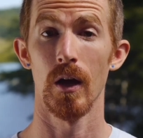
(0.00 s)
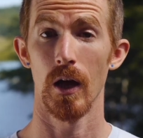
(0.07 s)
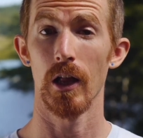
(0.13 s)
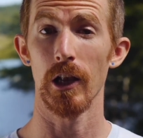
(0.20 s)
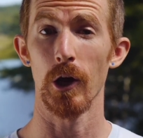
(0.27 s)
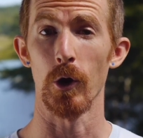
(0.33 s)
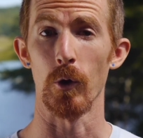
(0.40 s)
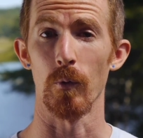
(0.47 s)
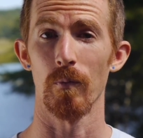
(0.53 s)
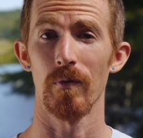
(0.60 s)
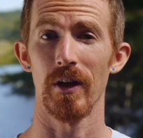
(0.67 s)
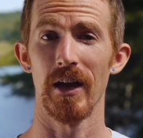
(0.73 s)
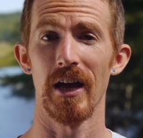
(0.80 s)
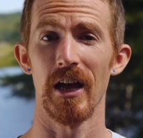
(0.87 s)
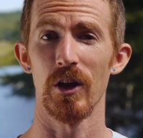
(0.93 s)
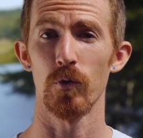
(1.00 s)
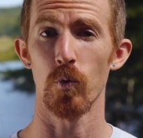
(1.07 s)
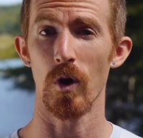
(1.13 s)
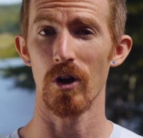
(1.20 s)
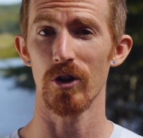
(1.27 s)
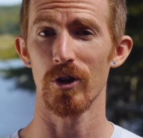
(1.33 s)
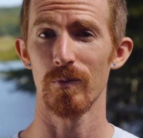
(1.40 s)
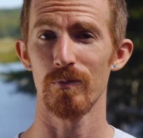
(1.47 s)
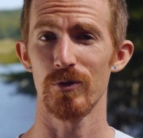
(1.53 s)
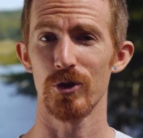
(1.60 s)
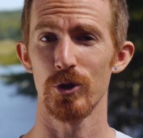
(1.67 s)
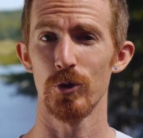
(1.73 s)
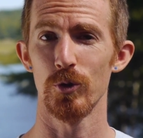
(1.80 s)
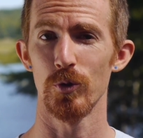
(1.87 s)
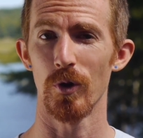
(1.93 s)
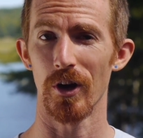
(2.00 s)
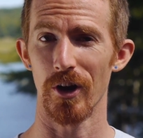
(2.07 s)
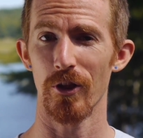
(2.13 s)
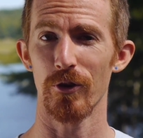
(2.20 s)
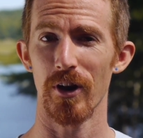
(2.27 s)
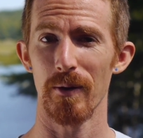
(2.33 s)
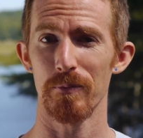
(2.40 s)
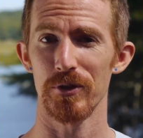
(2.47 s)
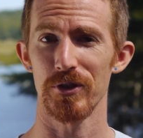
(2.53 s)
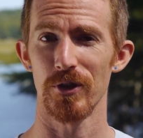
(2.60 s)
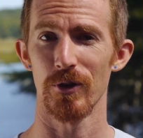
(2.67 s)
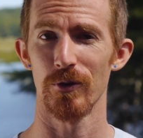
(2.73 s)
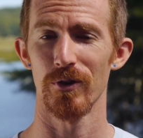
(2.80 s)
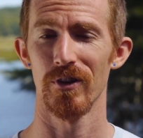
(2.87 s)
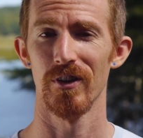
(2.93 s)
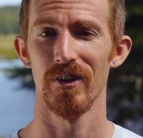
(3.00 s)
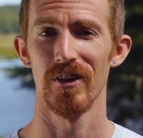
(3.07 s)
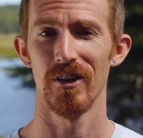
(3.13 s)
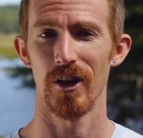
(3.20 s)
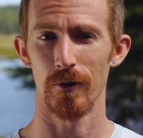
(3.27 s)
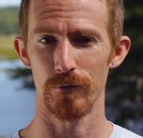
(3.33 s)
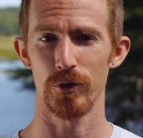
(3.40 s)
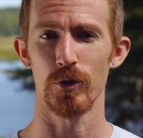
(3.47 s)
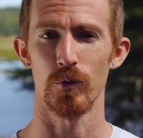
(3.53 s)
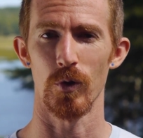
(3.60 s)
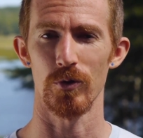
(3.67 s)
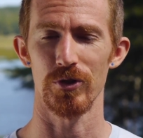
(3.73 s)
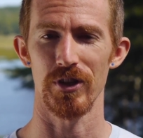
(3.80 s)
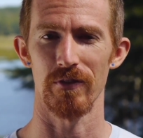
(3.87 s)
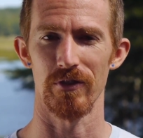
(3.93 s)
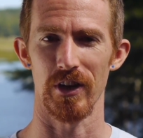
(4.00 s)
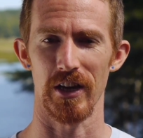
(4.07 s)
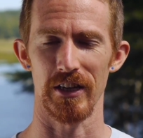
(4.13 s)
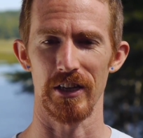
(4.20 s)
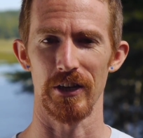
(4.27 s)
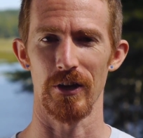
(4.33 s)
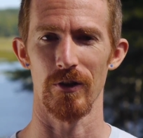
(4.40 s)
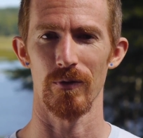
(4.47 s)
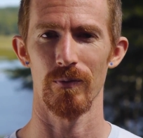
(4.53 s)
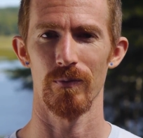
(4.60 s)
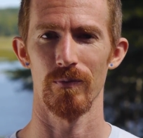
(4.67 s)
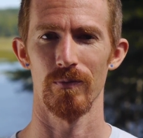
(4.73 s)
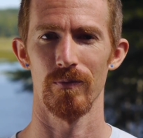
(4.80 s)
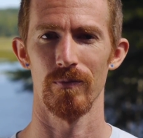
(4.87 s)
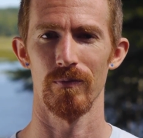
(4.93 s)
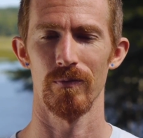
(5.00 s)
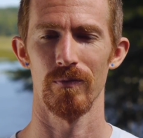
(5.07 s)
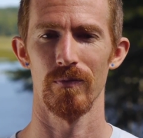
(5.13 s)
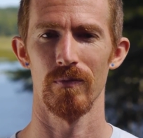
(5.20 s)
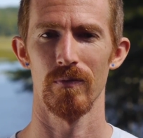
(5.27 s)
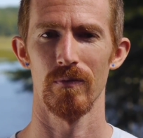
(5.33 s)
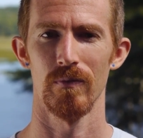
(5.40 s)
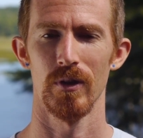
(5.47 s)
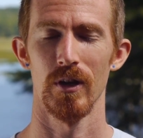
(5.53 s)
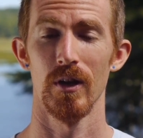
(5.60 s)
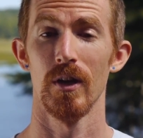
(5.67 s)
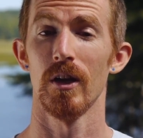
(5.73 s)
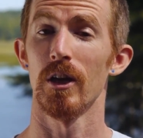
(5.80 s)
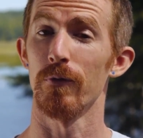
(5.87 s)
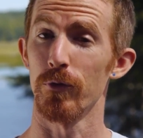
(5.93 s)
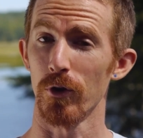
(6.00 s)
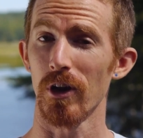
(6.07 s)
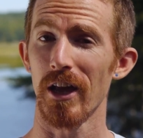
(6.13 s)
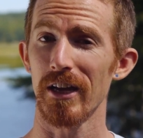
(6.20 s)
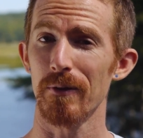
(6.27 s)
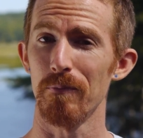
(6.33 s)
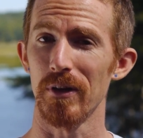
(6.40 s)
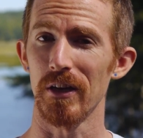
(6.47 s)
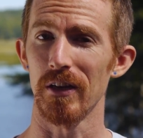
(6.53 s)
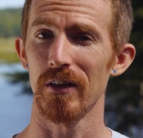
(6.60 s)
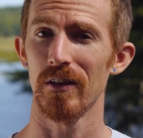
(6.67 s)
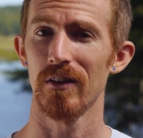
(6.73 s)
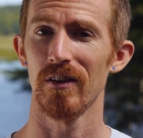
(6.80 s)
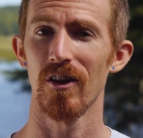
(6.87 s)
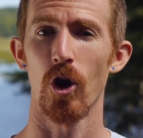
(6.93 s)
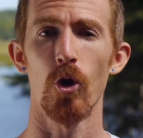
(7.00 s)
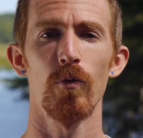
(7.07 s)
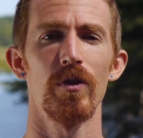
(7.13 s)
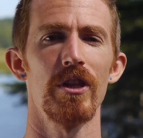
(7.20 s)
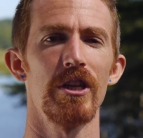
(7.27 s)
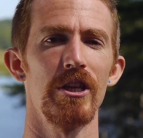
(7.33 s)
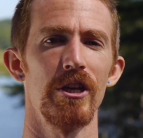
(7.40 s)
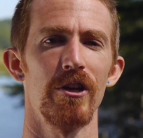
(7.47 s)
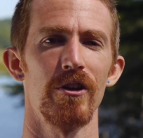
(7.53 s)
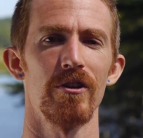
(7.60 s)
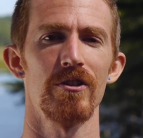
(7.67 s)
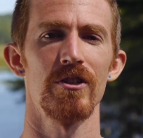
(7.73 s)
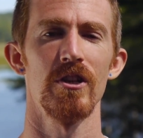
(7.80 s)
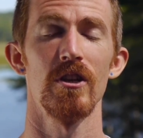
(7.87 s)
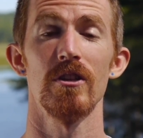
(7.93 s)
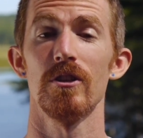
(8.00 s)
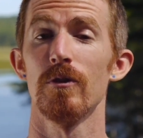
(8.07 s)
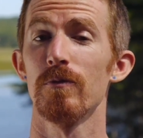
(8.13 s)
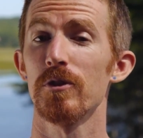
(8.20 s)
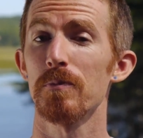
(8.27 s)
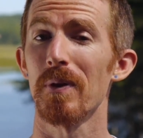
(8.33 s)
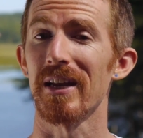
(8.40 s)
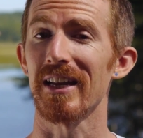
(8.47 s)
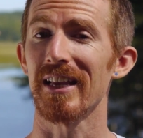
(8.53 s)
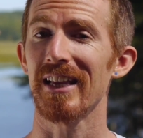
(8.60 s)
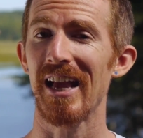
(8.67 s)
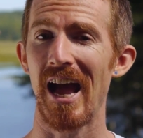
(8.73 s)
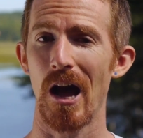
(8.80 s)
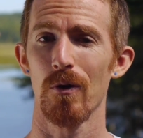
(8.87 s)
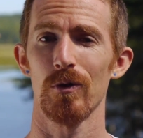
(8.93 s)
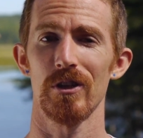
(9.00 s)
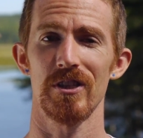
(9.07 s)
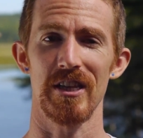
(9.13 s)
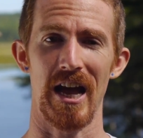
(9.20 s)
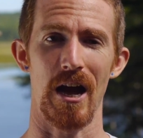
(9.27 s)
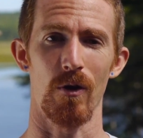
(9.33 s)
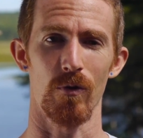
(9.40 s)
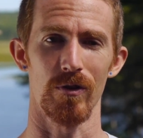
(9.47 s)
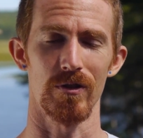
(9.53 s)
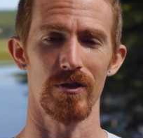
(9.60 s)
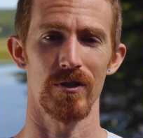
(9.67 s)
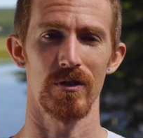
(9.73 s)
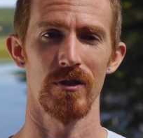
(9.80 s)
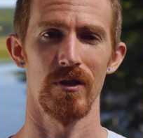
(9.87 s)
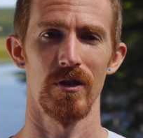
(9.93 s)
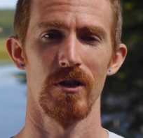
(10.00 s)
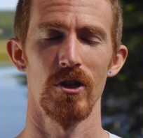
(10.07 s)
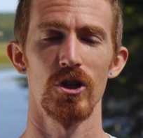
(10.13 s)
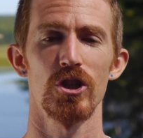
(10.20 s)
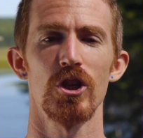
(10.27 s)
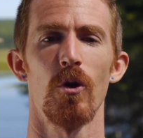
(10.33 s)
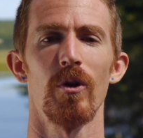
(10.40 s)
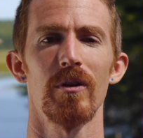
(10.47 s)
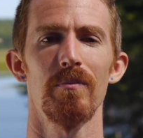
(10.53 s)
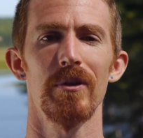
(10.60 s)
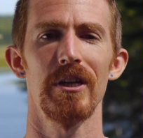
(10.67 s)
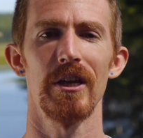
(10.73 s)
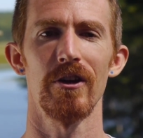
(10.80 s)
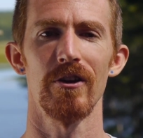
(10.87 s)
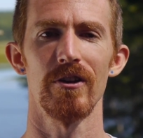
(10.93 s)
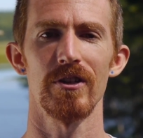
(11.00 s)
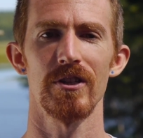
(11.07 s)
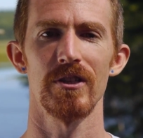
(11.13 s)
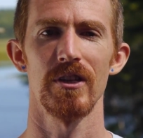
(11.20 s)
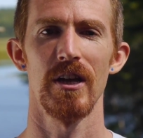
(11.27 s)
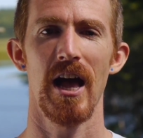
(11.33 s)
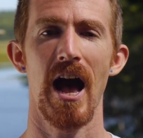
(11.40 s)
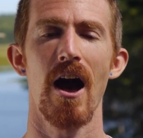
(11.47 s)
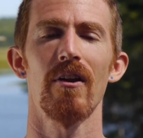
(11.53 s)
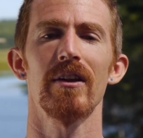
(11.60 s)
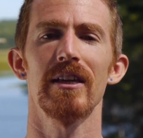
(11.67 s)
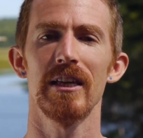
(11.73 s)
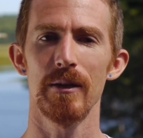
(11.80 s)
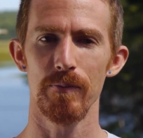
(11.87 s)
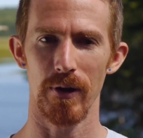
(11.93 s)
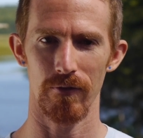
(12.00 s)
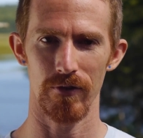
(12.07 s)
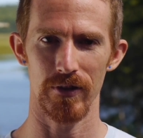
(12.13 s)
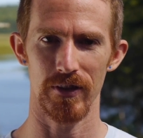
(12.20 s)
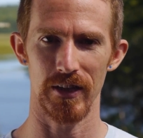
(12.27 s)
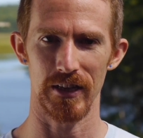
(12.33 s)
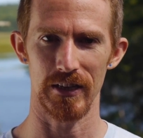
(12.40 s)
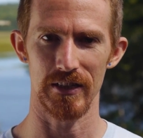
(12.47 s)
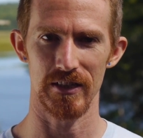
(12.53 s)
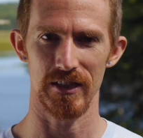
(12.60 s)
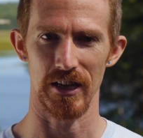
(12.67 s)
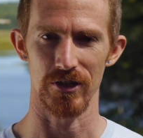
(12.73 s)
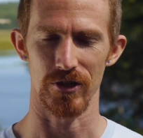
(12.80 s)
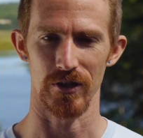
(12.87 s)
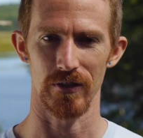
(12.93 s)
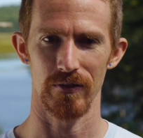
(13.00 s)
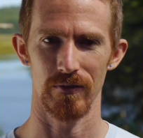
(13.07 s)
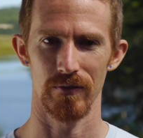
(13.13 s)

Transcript: Hello, and welcome to another episode of 207 Aikido. If you're like me, over the years, you've spent countless hours showing beginners how to keep everything in center,